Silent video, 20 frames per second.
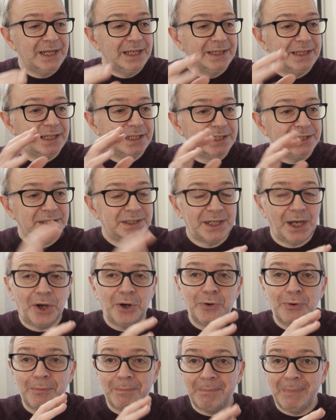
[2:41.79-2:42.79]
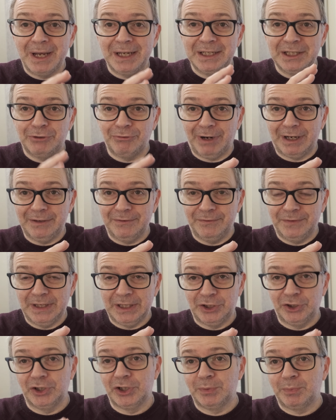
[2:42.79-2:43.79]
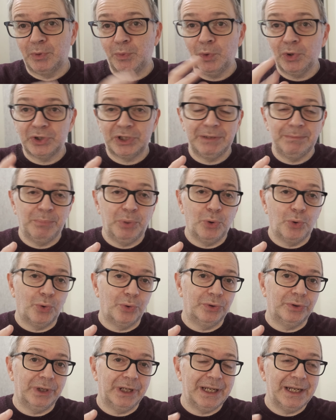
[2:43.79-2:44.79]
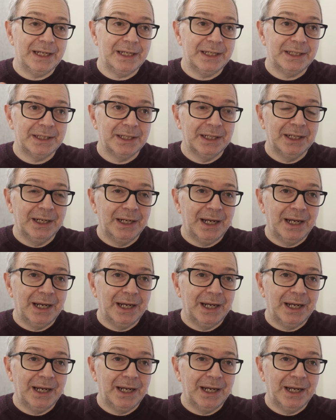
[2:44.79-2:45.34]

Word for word: There's so many great features, but what's important is